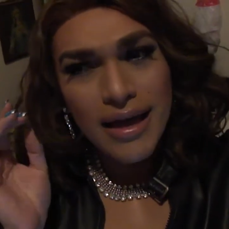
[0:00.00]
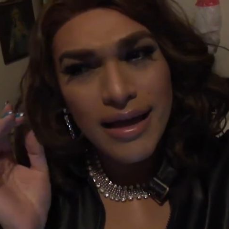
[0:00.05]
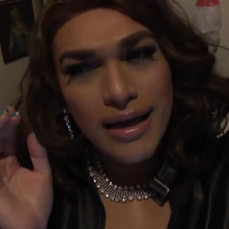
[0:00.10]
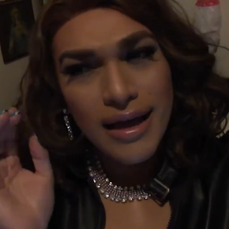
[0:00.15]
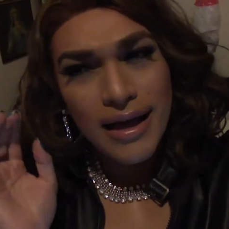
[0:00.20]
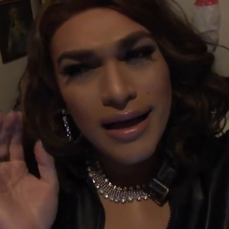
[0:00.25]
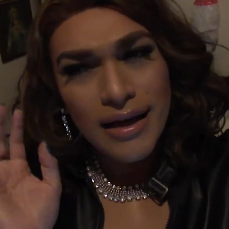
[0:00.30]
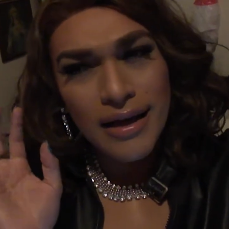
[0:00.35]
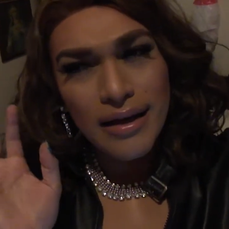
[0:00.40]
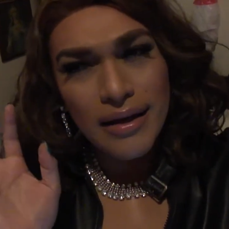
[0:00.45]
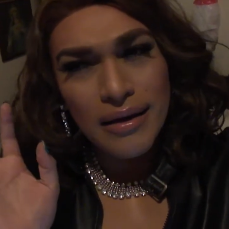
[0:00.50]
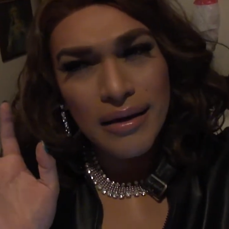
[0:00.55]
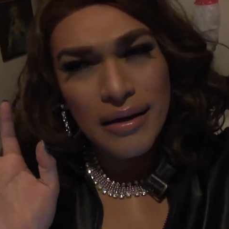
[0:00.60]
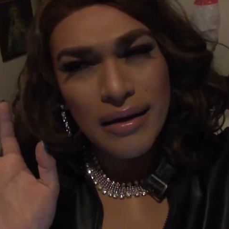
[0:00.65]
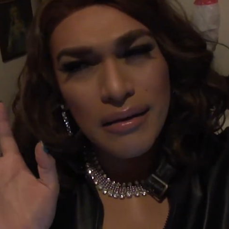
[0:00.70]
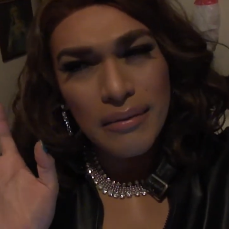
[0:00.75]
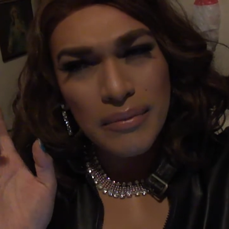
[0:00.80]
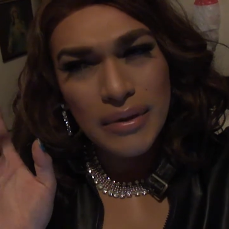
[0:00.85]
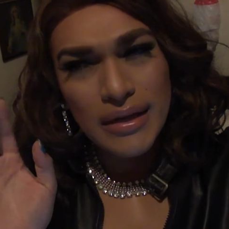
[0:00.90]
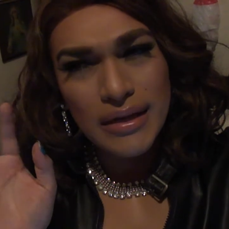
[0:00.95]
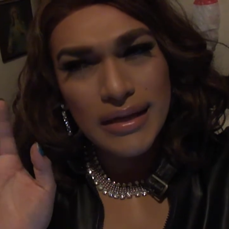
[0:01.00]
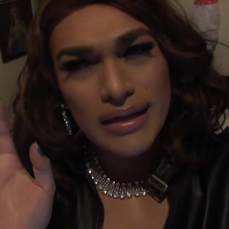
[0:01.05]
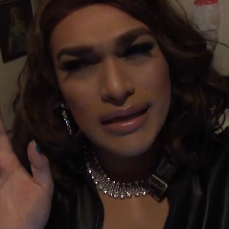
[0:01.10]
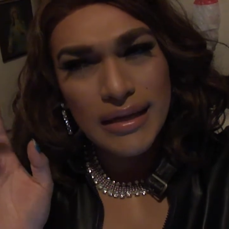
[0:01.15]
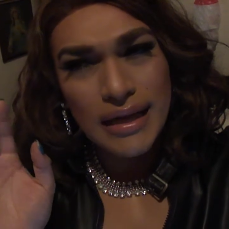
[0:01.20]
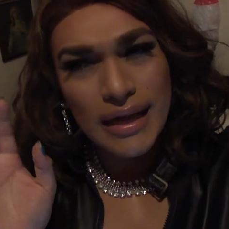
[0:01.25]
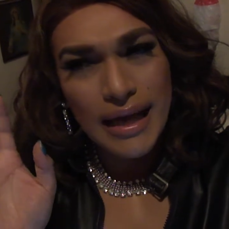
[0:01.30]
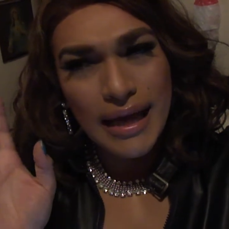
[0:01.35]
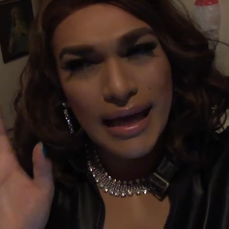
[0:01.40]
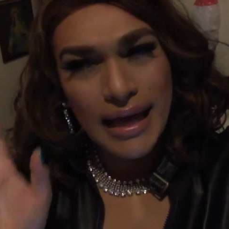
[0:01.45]
um,
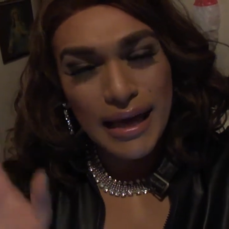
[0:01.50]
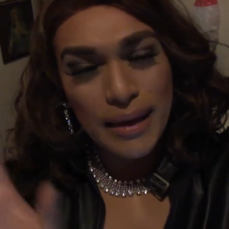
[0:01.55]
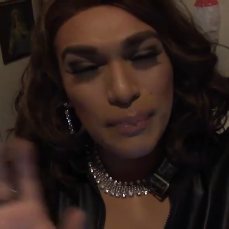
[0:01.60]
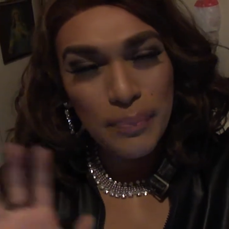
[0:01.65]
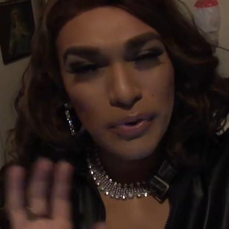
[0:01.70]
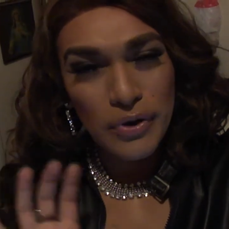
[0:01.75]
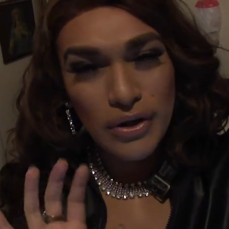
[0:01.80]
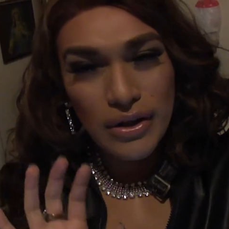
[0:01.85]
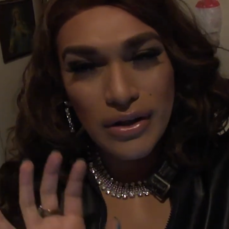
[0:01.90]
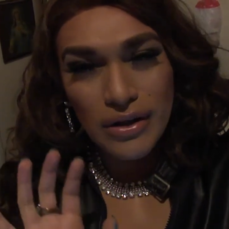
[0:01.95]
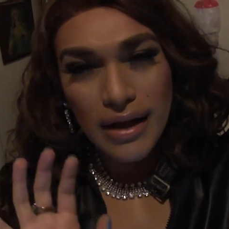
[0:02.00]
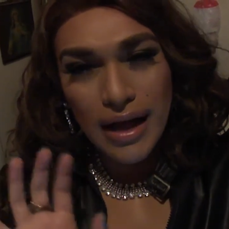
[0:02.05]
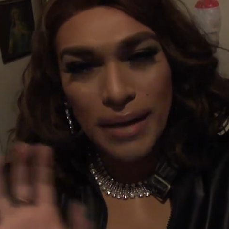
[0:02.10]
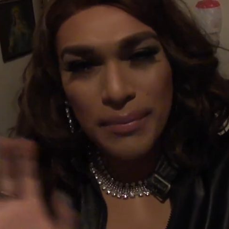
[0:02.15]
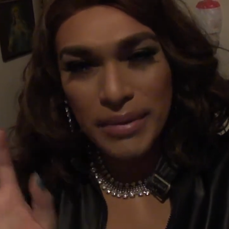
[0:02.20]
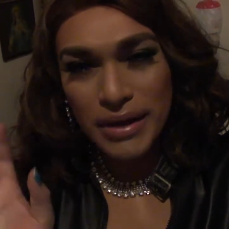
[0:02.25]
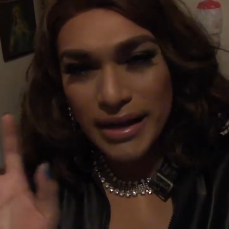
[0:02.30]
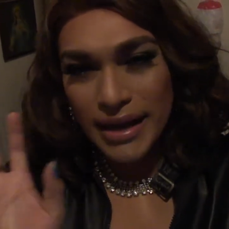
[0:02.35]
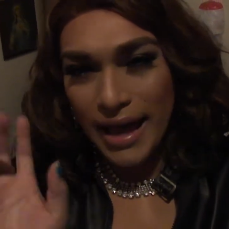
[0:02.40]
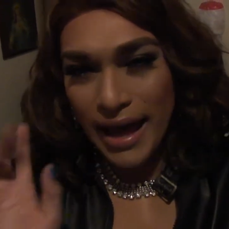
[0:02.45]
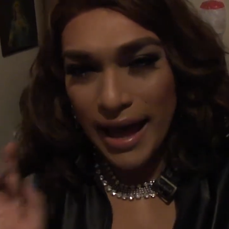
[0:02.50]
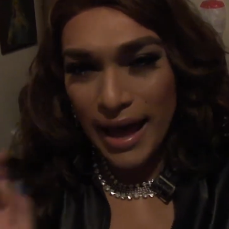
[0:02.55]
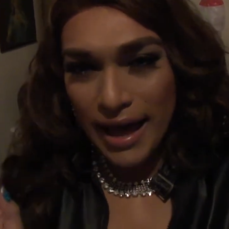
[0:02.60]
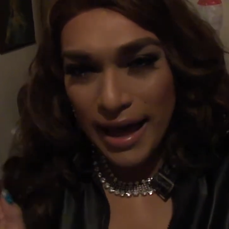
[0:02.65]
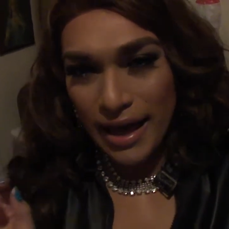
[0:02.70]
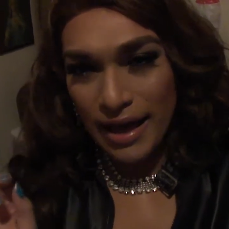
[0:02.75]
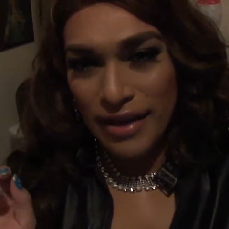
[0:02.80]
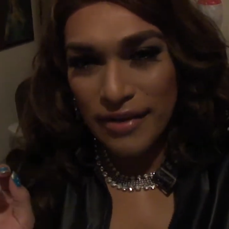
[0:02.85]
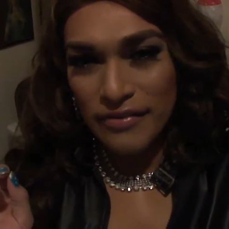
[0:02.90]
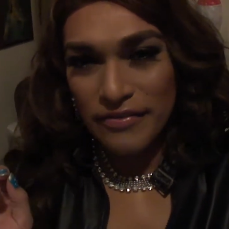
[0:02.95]
April, I'm gonna
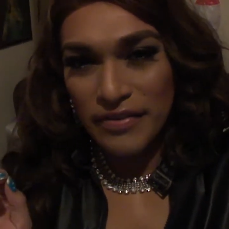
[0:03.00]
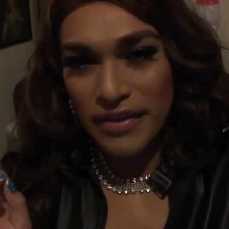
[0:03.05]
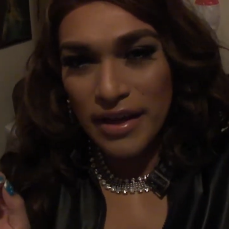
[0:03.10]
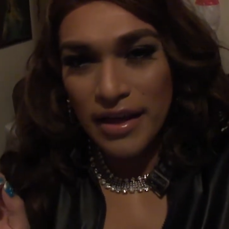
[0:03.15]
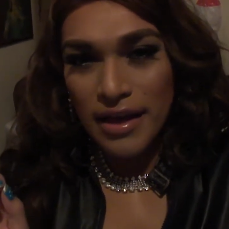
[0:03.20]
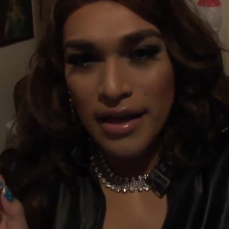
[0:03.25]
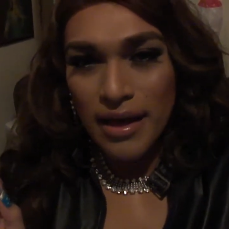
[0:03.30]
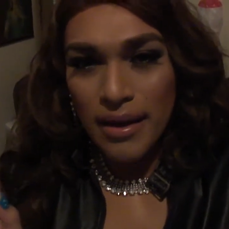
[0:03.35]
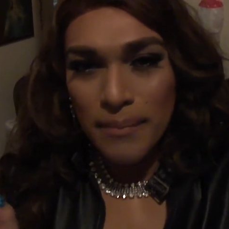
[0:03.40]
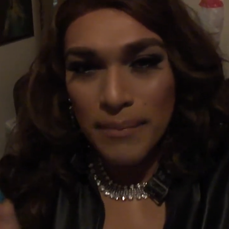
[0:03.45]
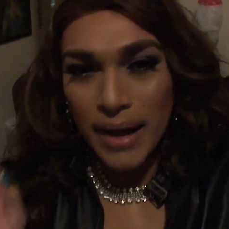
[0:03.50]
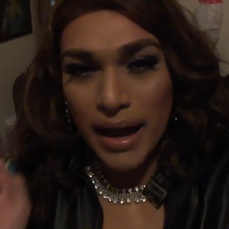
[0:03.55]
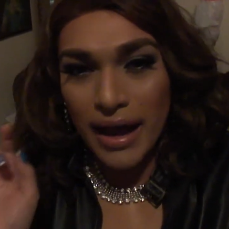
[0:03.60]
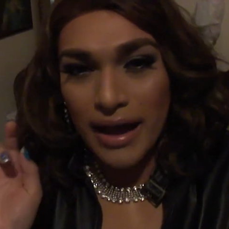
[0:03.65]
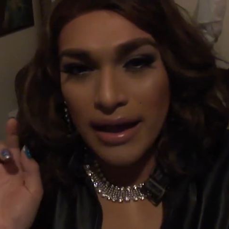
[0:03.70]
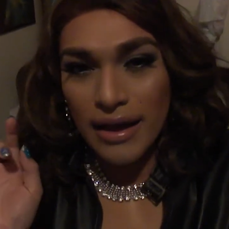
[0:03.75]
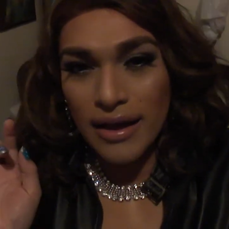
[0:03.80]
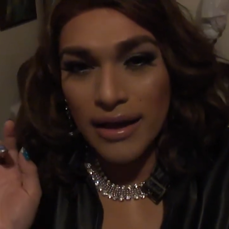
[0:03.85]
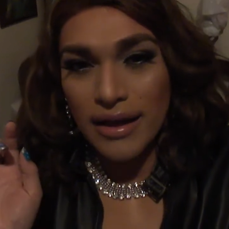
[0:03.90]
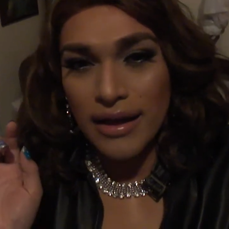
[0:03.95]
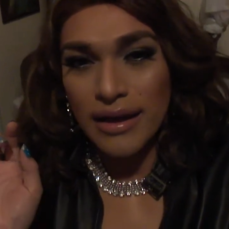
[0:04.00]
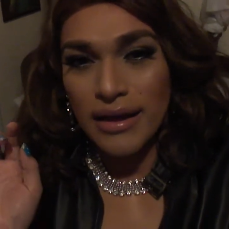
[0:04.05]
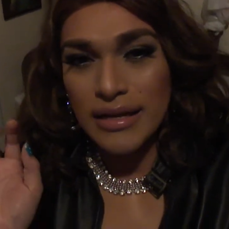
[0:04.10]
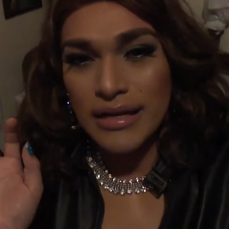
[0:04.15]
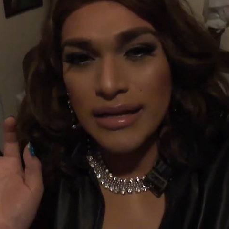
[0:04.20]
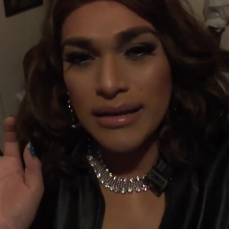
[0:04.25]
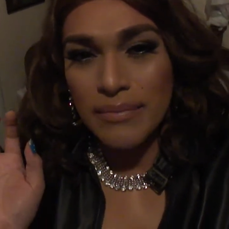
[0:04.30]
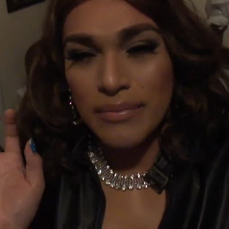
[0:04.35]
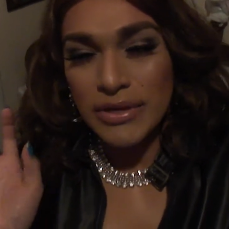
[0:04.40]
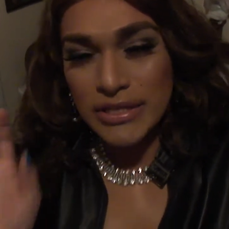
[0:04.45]
have my
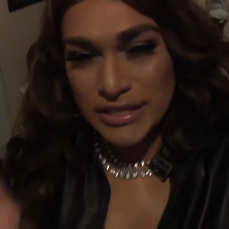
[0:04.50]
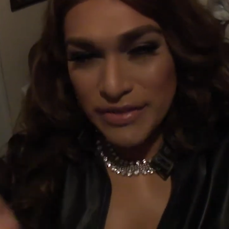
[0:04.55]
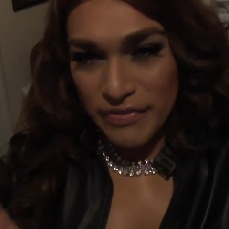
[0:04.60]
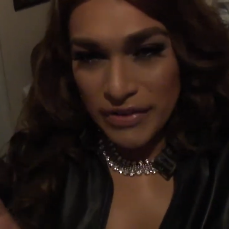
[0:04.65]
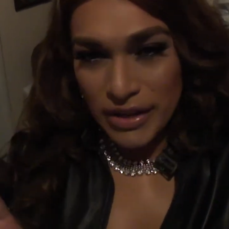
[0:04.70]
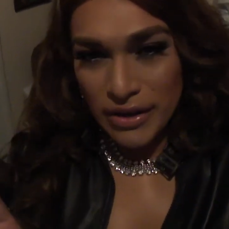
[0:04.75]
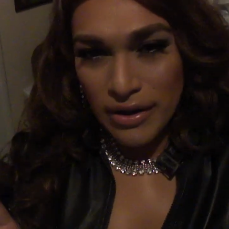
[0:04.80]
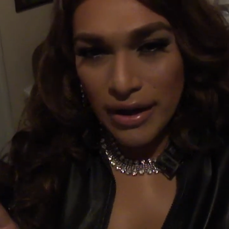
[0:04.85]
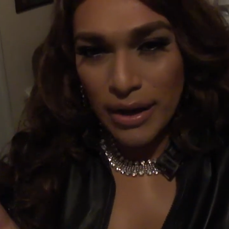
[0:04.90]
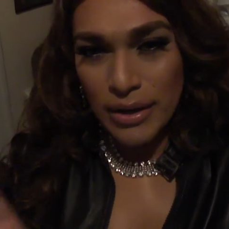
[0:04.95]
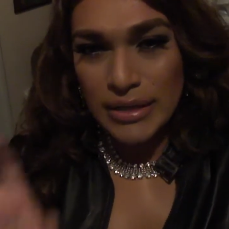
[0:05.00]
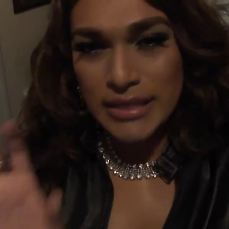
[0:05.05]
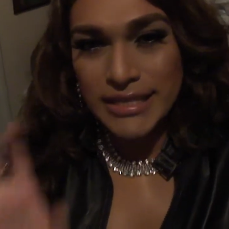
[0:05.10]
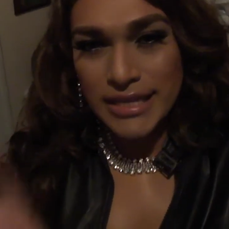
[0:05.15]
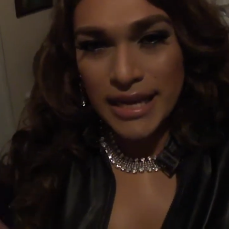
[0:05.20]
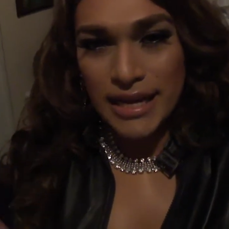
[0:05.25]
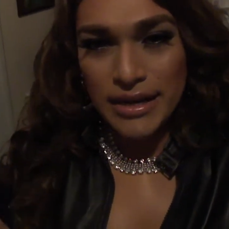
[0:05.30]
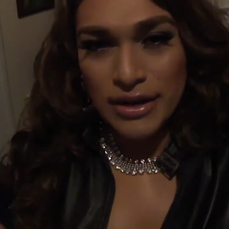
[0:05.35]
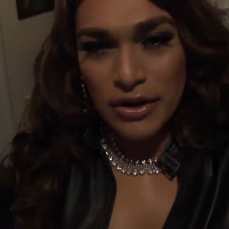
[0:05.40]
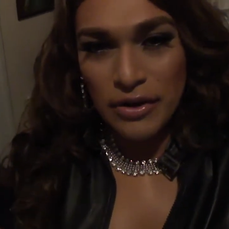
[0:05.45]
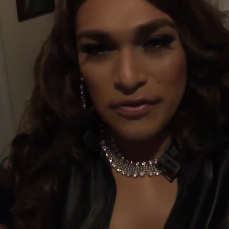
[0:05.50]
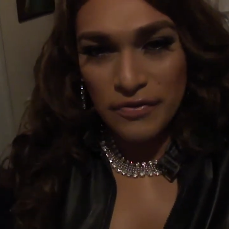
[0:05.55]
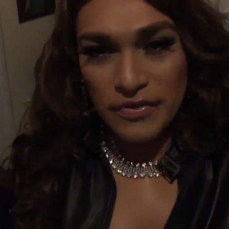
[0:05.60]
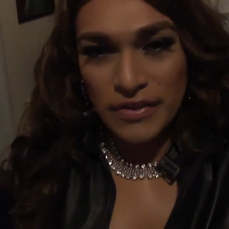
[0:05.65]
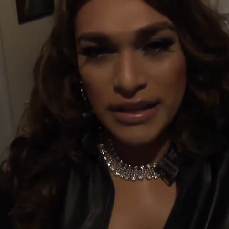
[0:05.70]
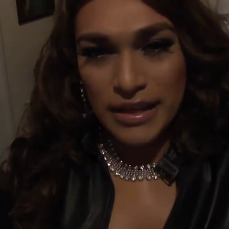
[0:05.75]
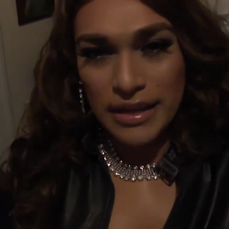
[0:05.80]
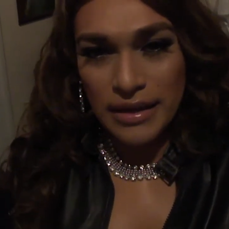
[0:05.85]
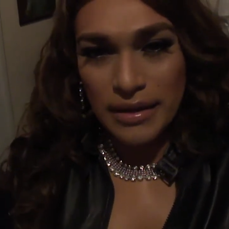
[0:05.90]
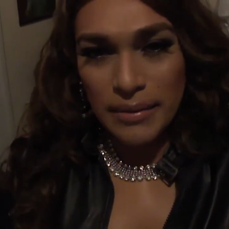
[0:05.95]
music video done
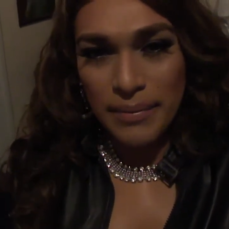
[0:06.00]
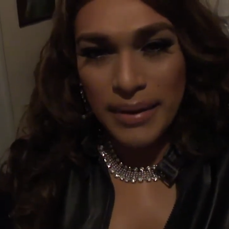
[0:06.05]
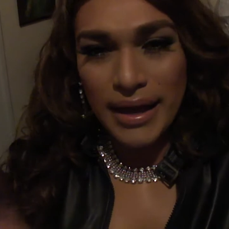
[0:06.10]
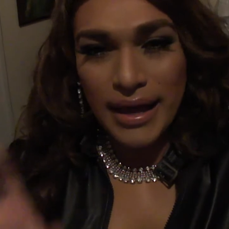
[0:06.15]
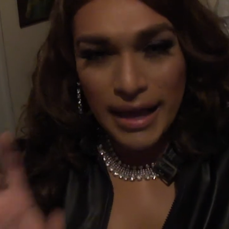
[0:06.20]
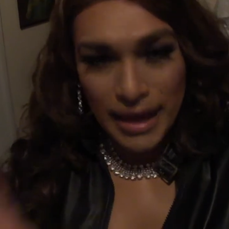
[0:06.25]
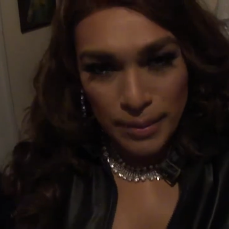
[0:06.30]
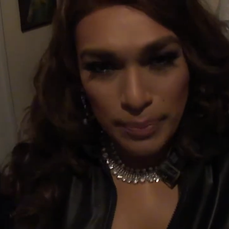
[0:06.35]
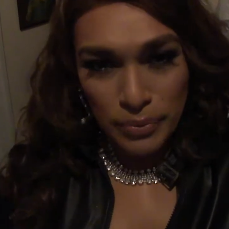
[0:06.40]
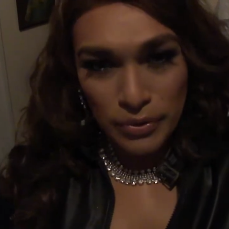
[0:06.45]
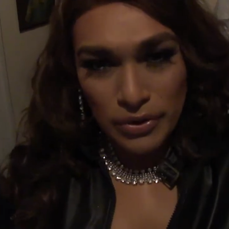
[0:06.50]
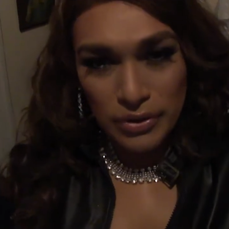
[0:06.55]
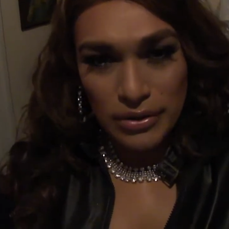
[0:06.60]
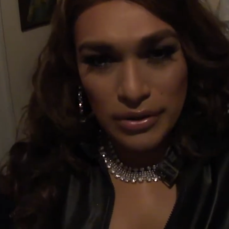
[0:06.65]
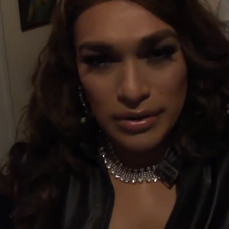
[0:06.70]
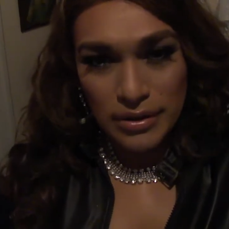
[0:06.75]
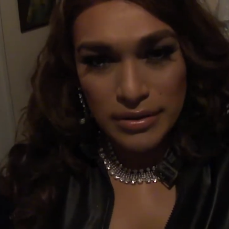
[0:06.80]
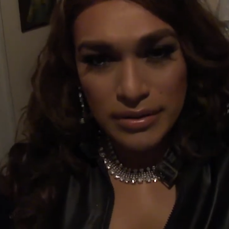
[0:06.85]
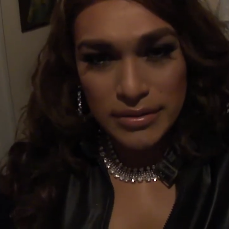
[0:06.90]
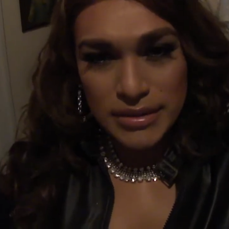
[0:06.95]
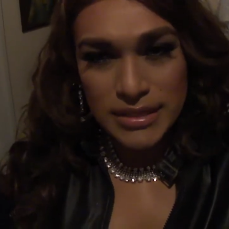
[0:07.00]
hopefully by April.